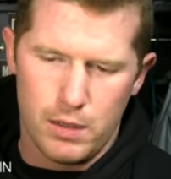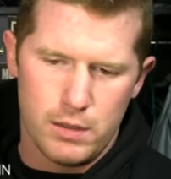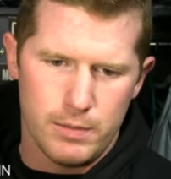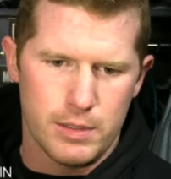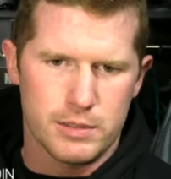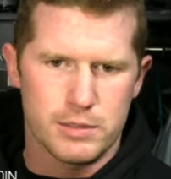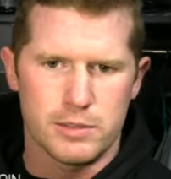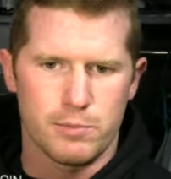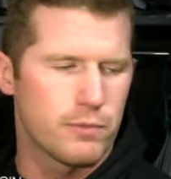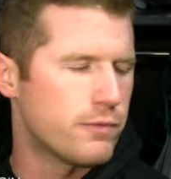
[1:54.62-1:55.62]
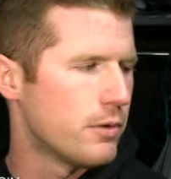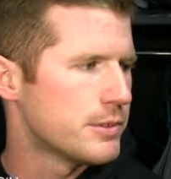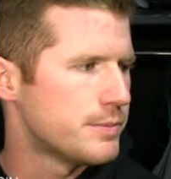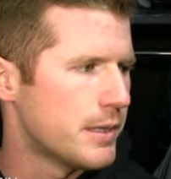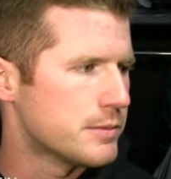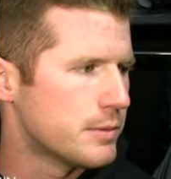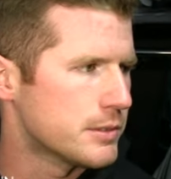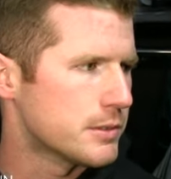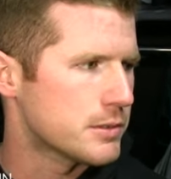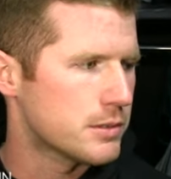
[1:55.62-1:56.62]
Well, I mean, it's a performance based
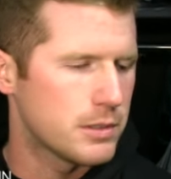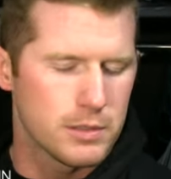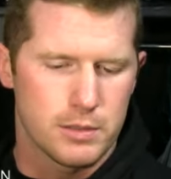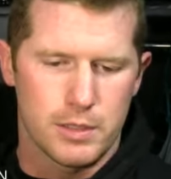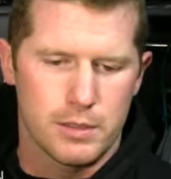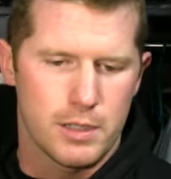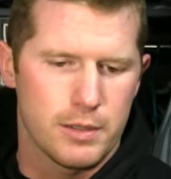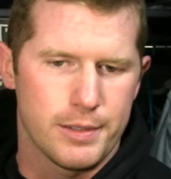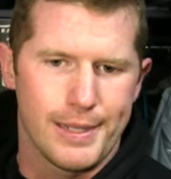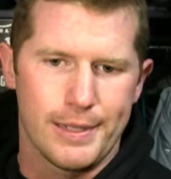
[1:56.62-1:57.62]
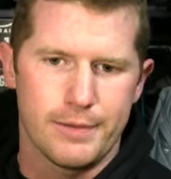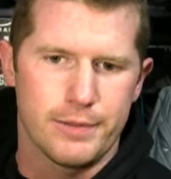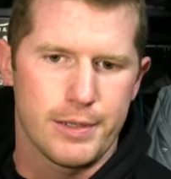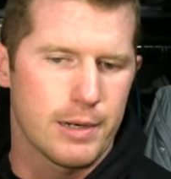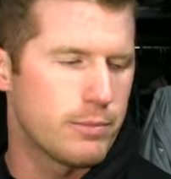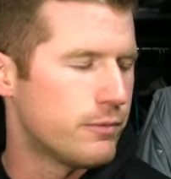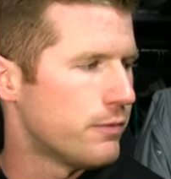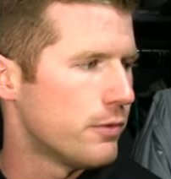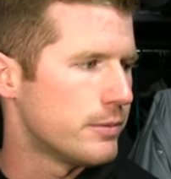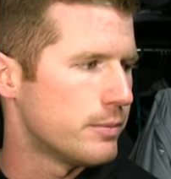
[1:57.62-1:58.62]
business, and at the end of the day, you got to
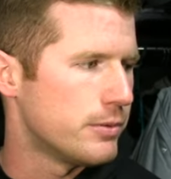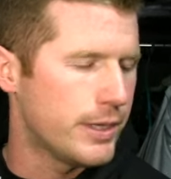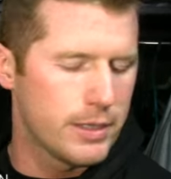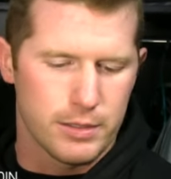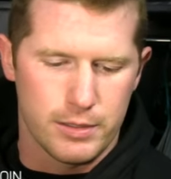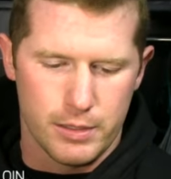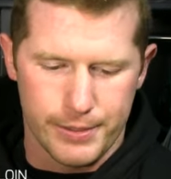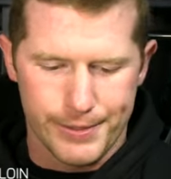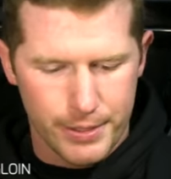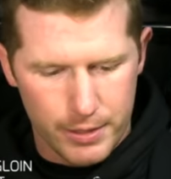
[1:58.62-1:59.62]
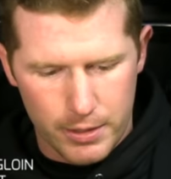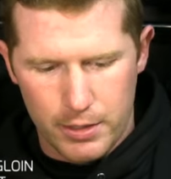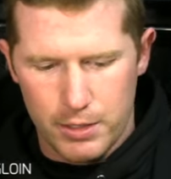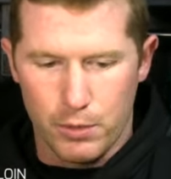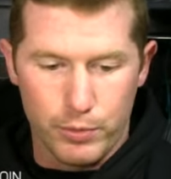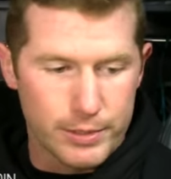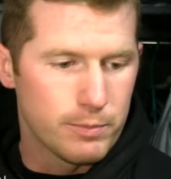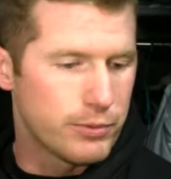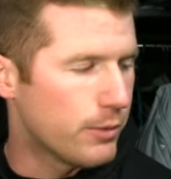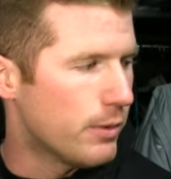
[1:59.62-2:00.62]
perform to play. And you know, we
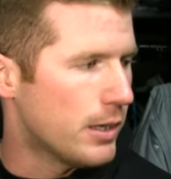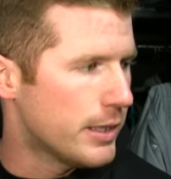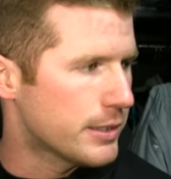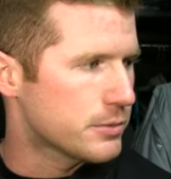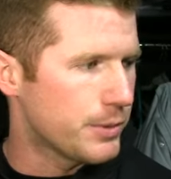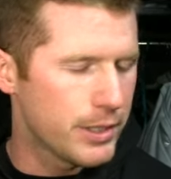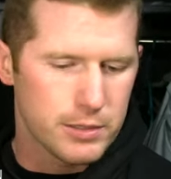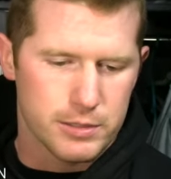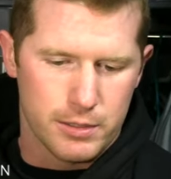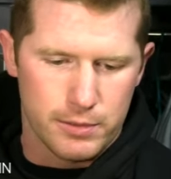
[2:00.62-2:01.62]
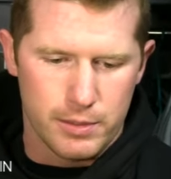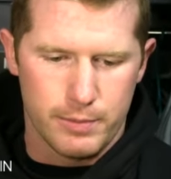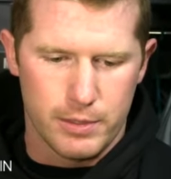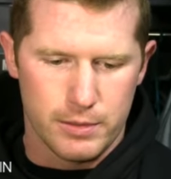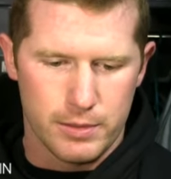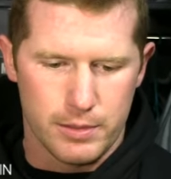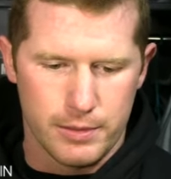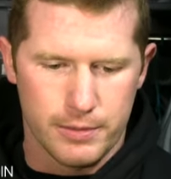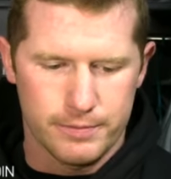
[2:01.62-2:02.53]
did play well last week, so I mean, I